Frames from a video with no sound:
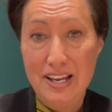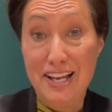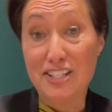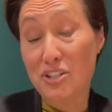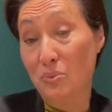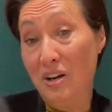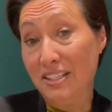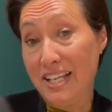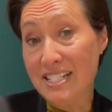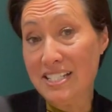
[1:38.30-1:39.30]
And so while
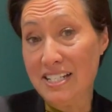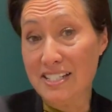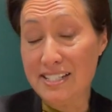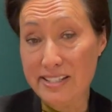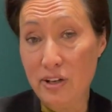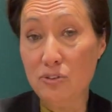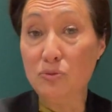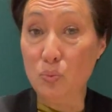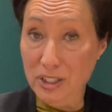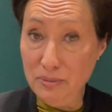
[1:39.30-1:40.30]
the entity
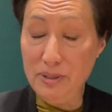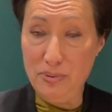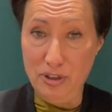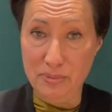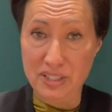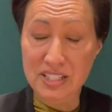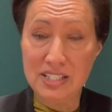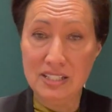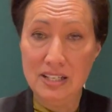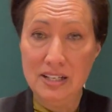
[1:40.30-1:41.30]
itself will be
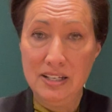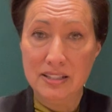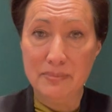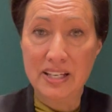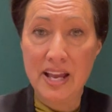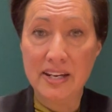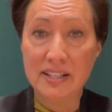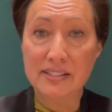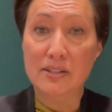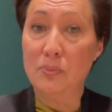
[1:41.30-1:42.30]
permanent, the
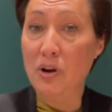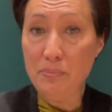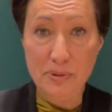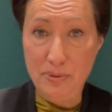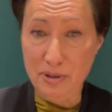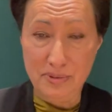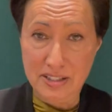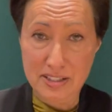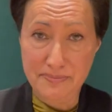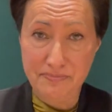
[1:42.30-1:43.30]
mechanics won't be
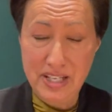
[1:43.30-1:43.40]
permanent.